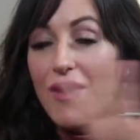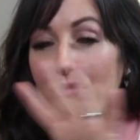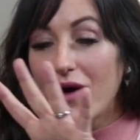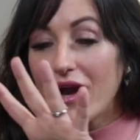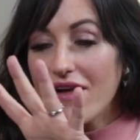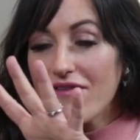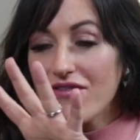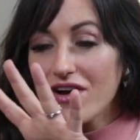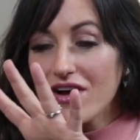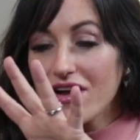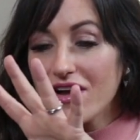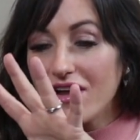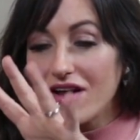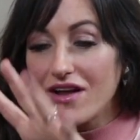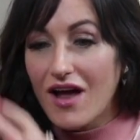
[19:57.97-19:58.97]

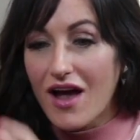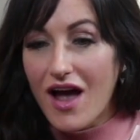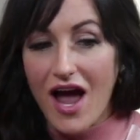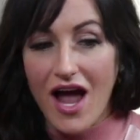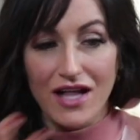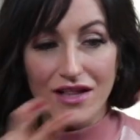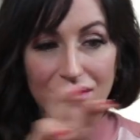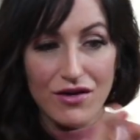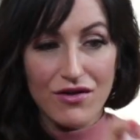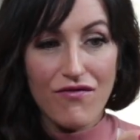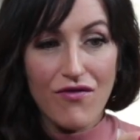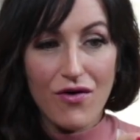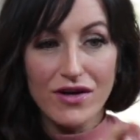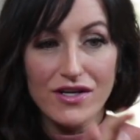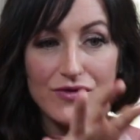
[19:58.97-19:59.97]
whatever I
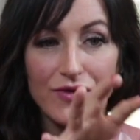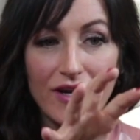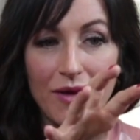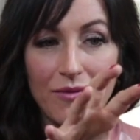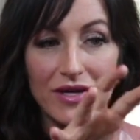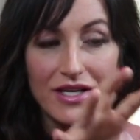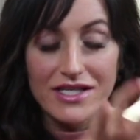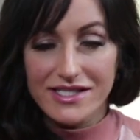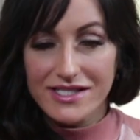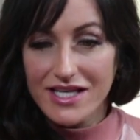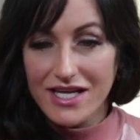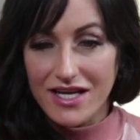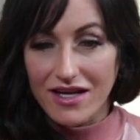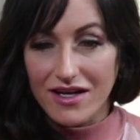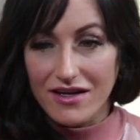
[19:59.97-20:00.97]
look for is what I'm going to
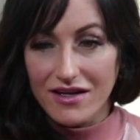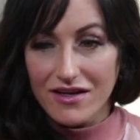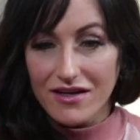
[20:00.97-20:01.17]
see.